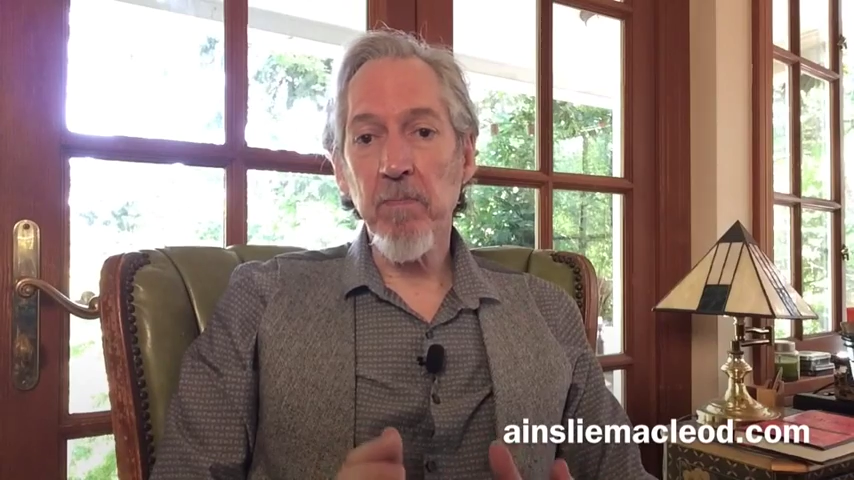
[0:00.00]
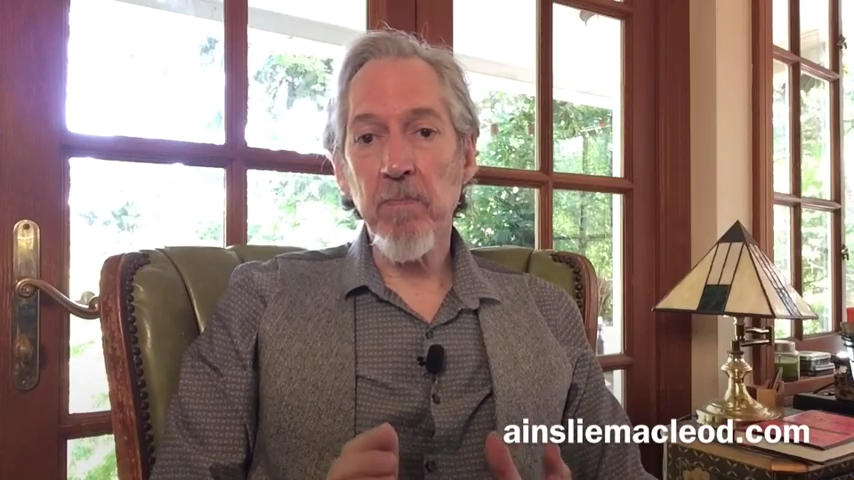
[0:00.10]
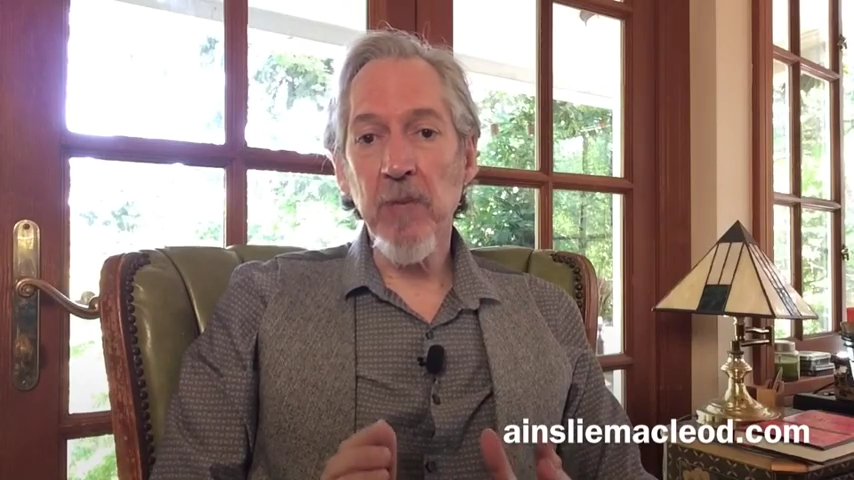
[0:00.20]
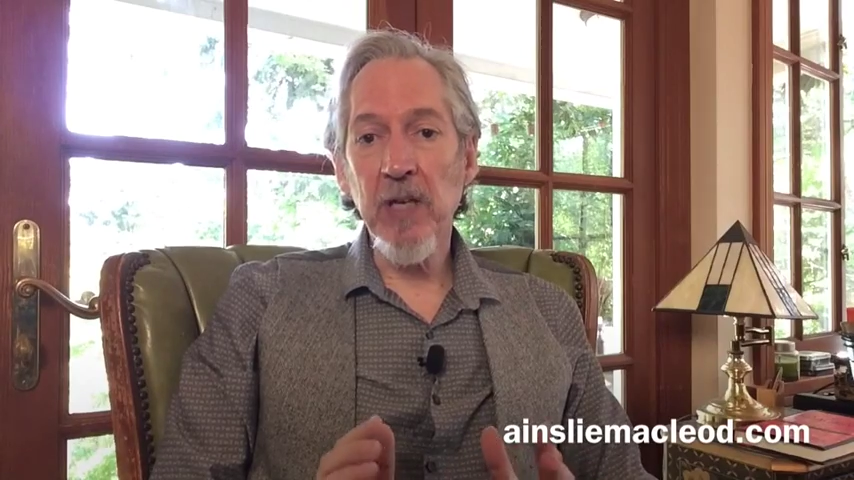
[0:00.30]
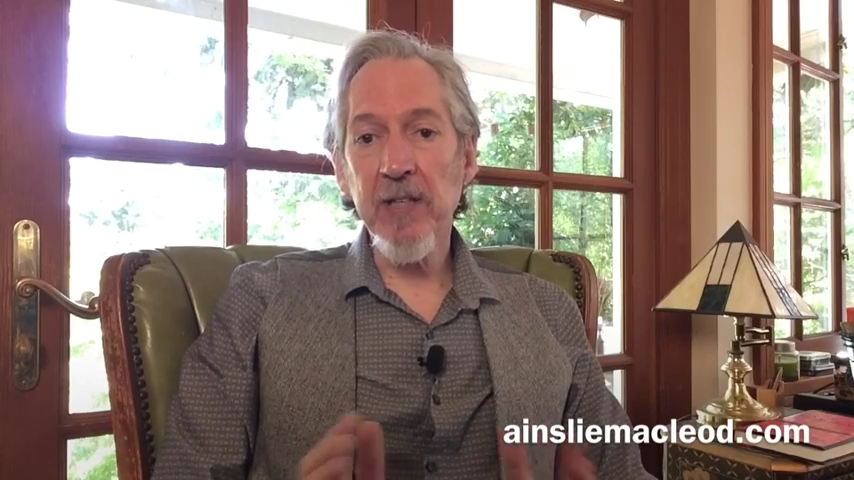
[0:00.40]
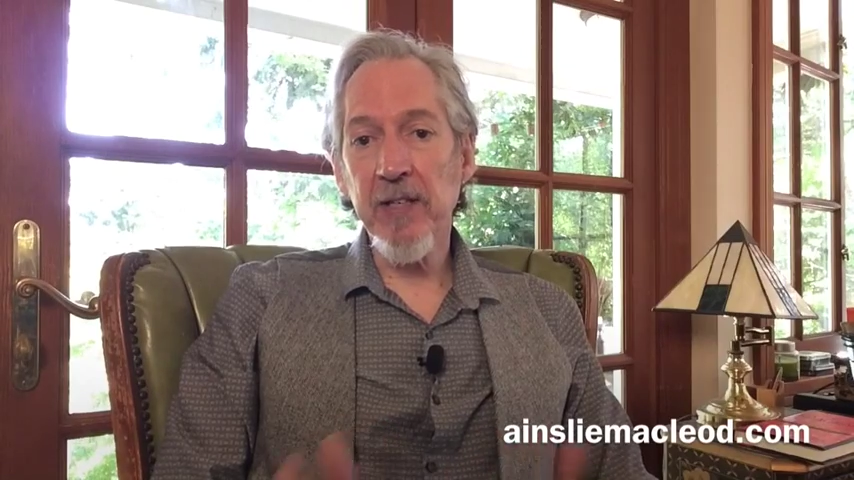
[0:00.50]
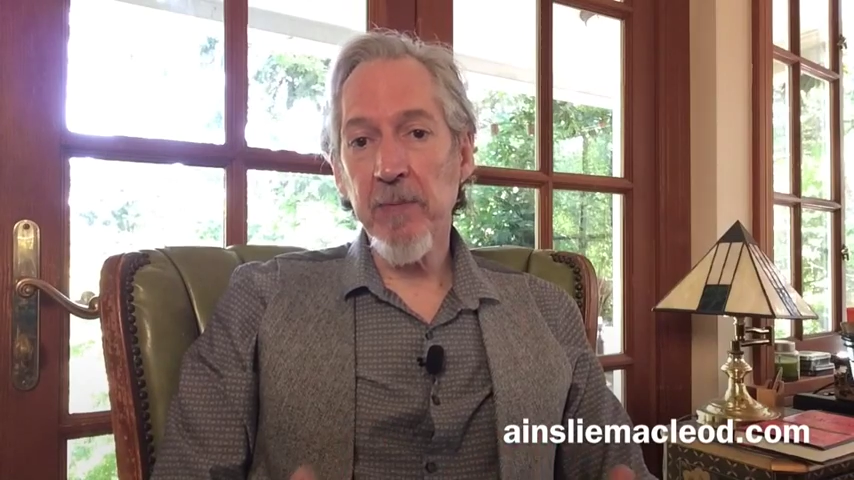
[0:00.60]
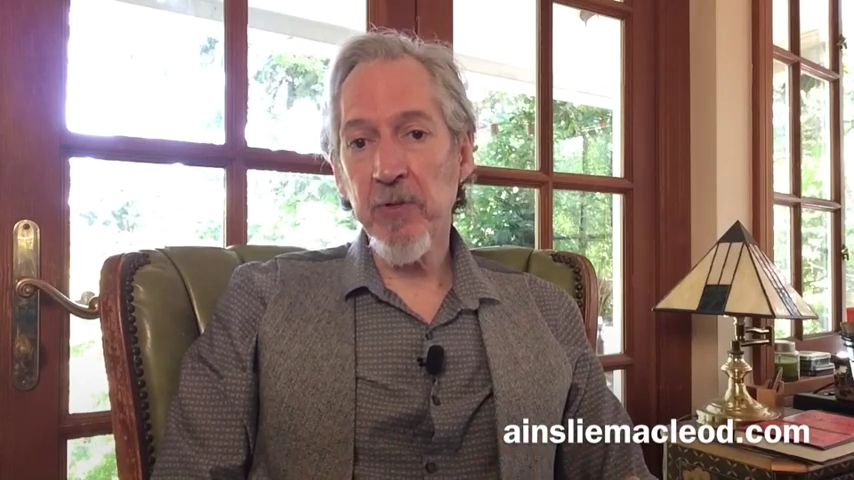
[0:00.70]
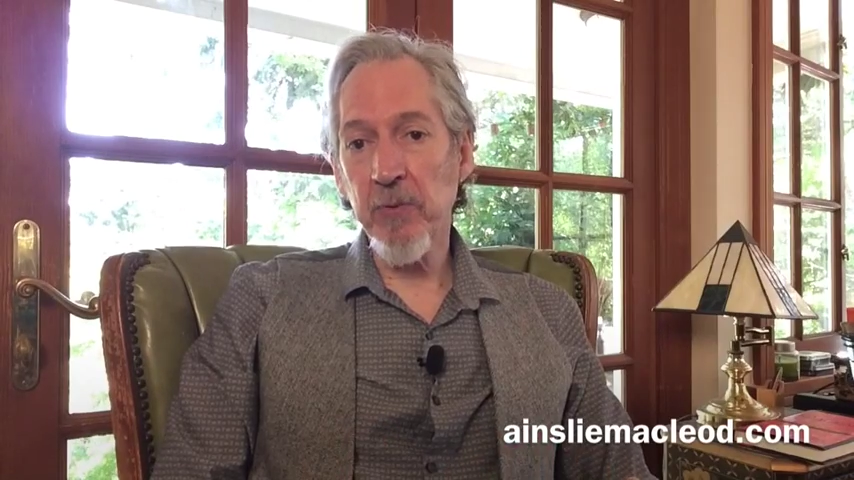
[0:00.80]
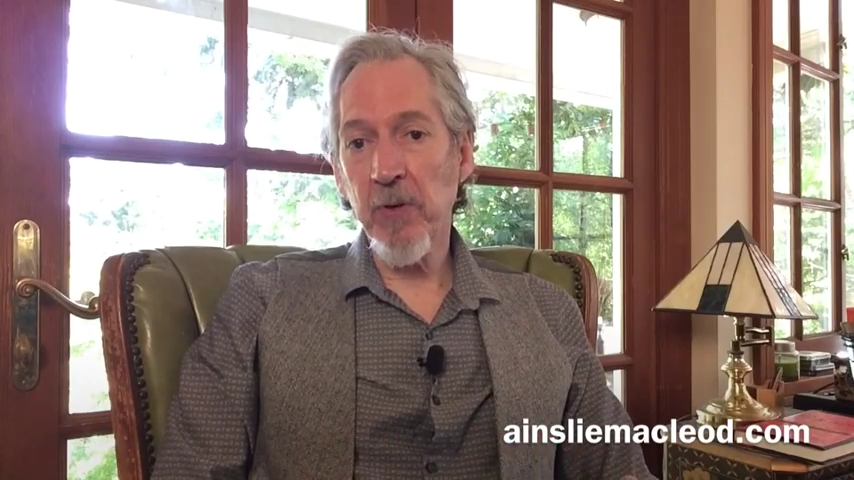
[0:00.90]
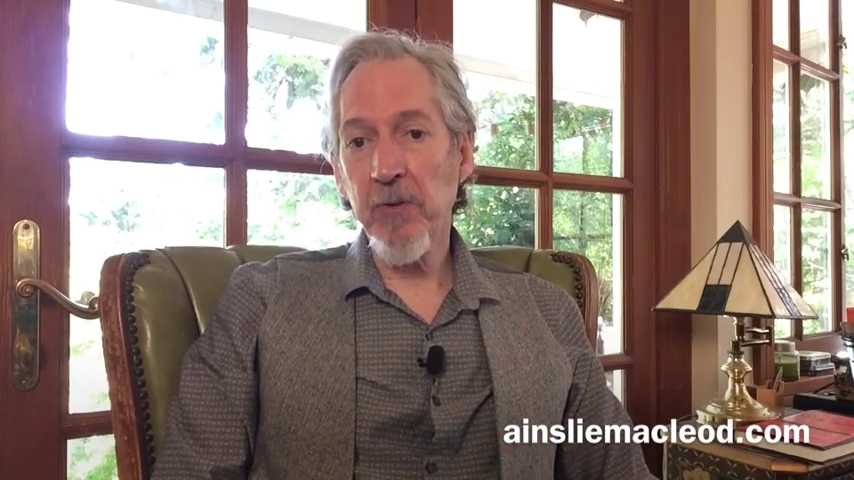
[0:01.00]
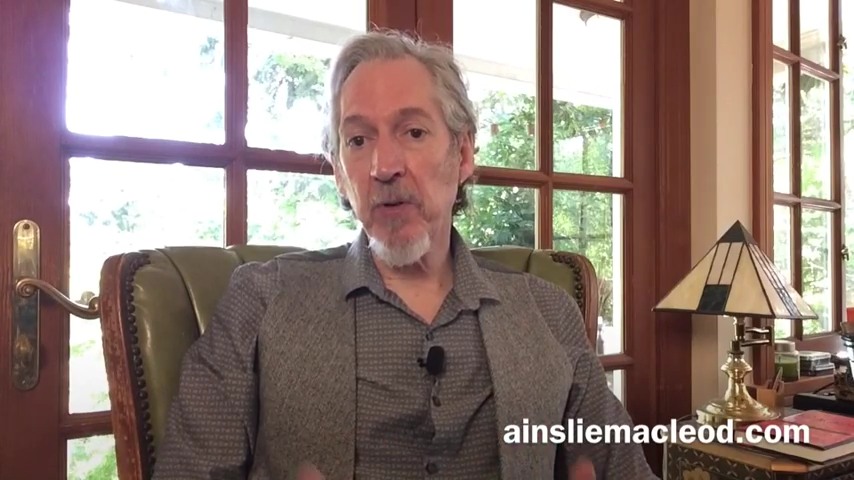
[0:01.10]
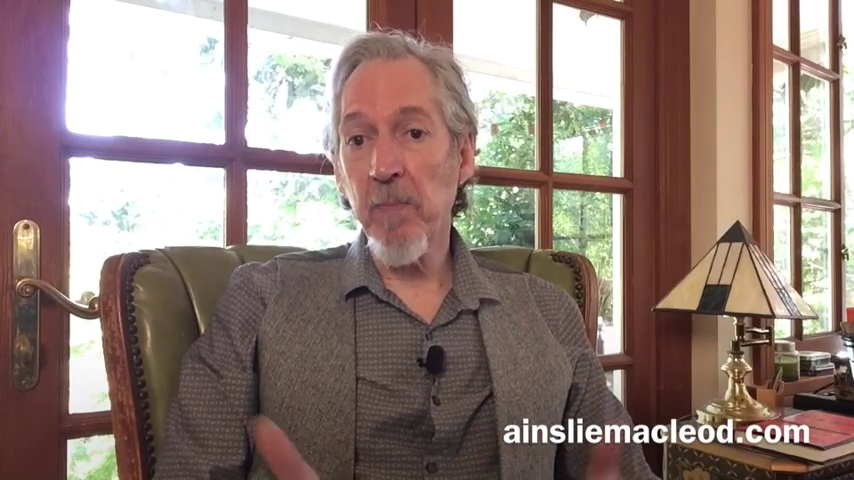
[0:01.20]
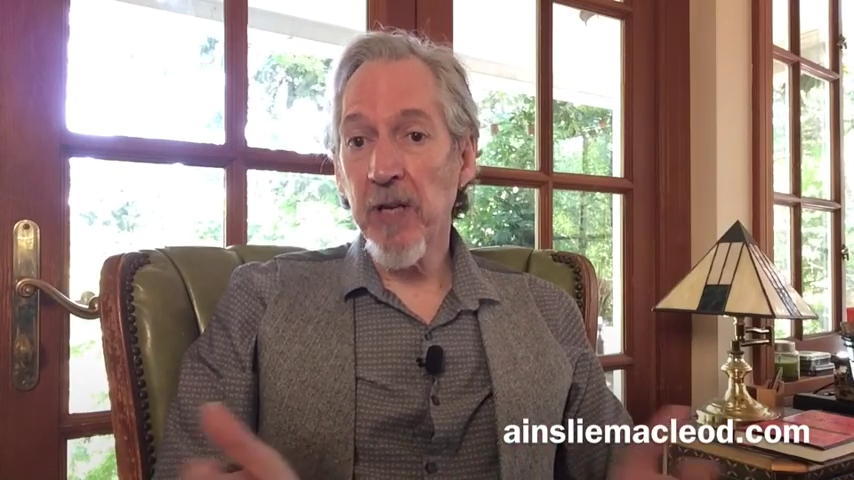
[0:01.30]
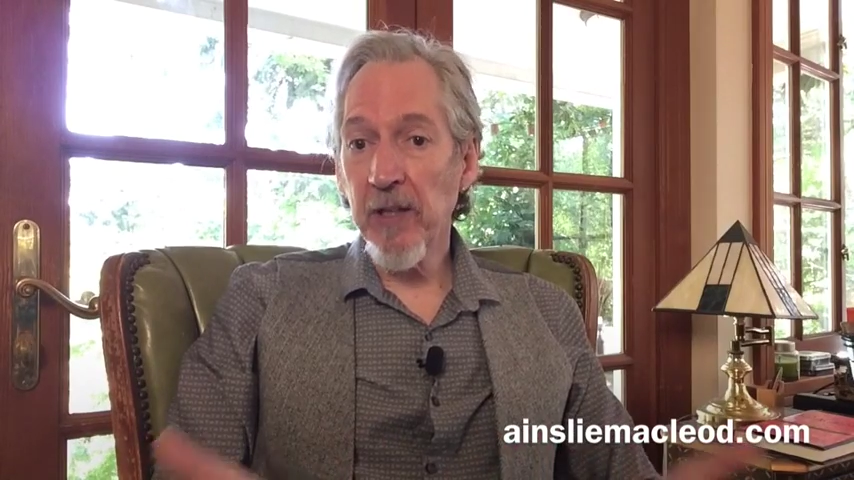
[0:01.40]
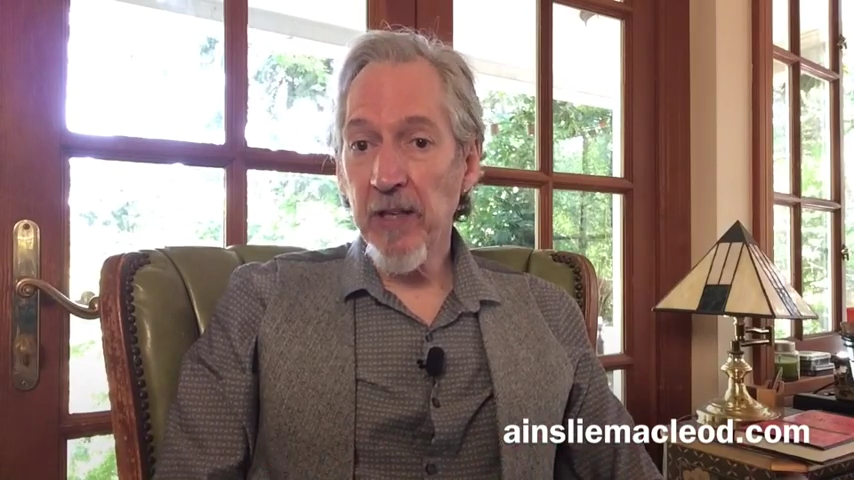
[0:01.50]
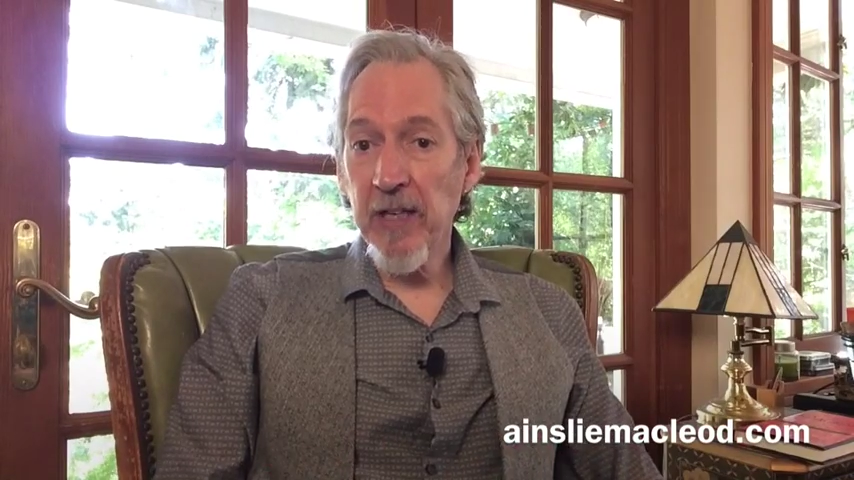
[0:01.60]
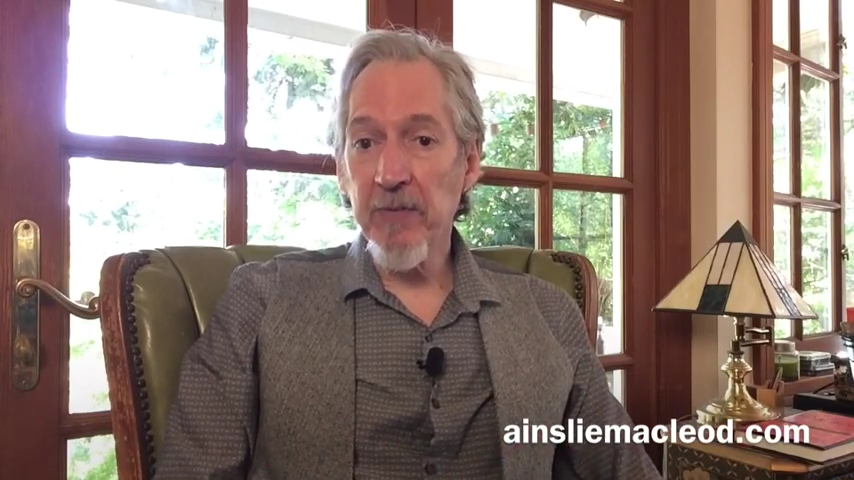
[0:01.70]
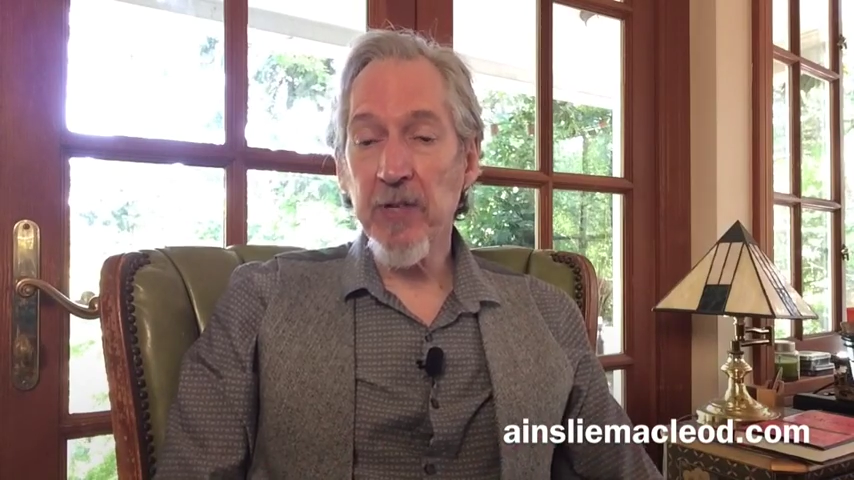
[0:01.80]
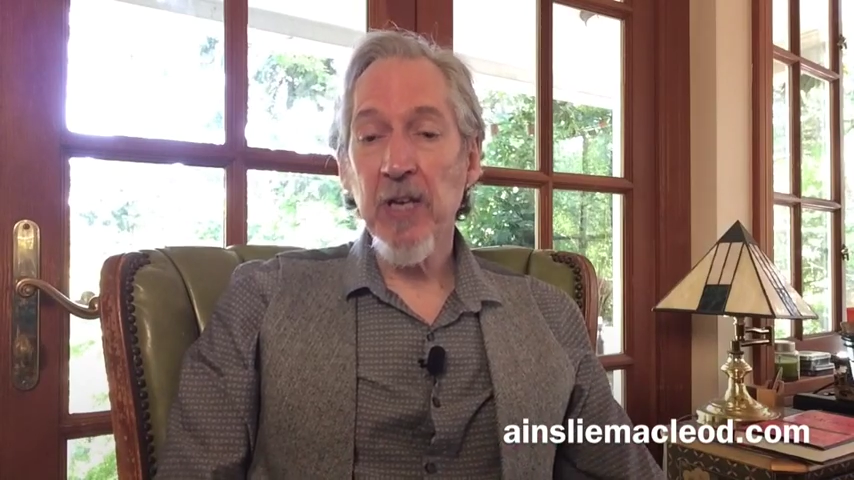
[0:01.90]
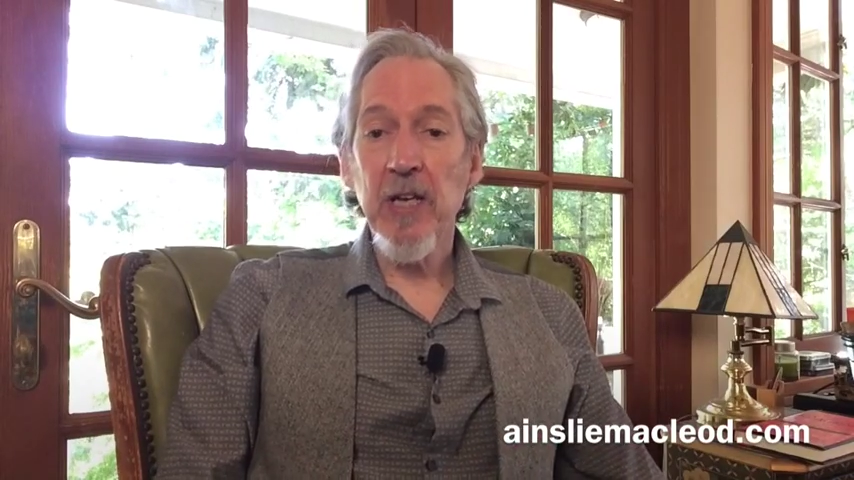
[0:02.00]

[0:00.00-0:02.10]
many times throughout their many lives,